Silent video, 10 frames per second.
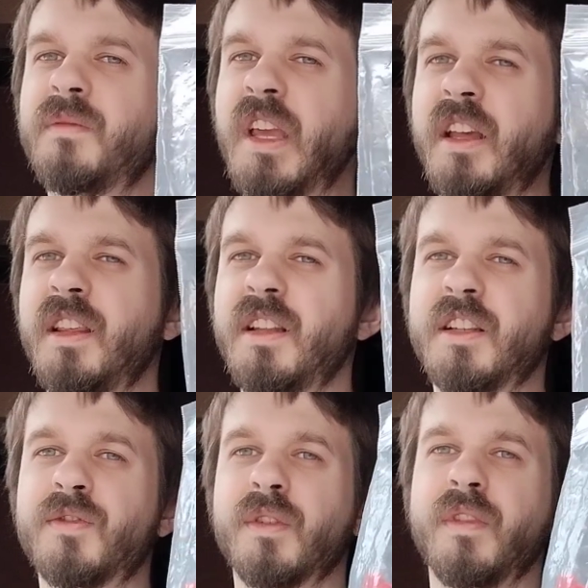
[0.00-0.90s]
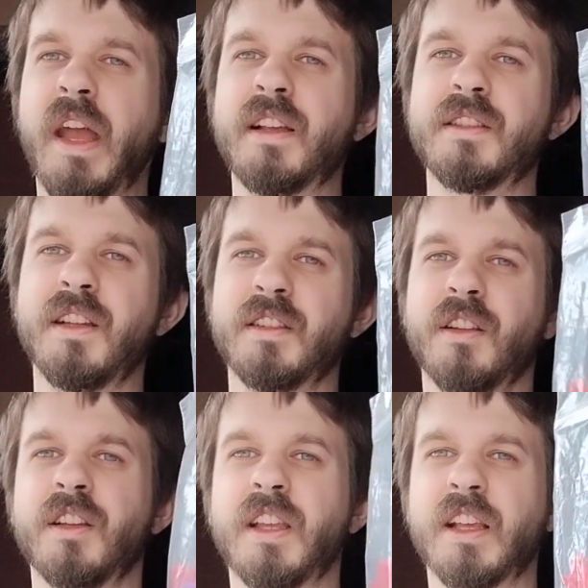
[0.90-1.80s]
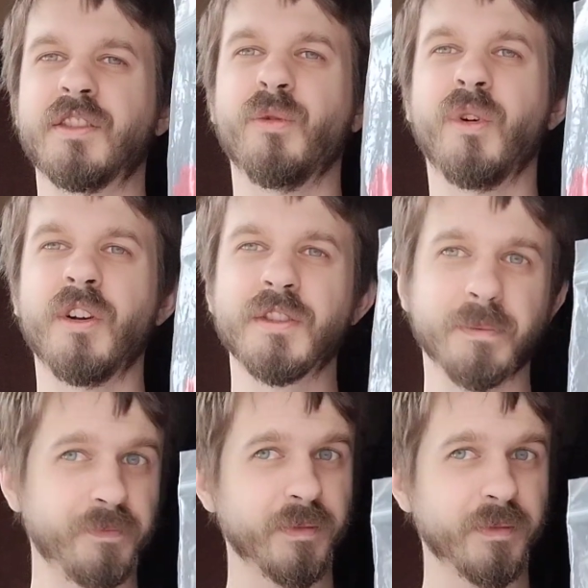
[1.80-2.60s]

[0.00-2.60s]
I think that's for Vast. I saw the castle walls.